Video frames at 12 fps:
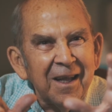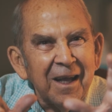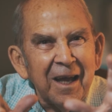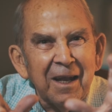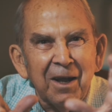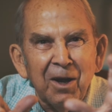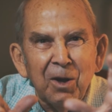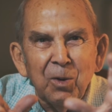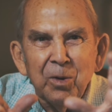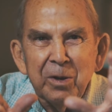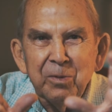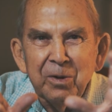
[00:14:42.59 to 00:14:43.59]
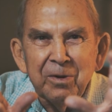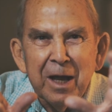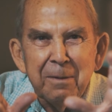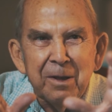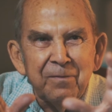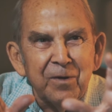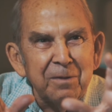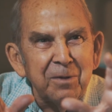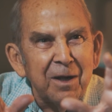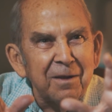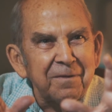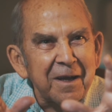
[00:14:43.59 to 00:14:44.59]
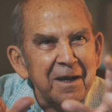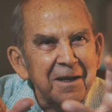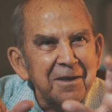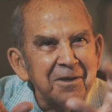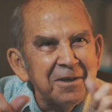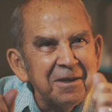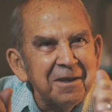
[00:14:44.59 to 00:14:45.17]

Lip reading: And we were rabid football fans.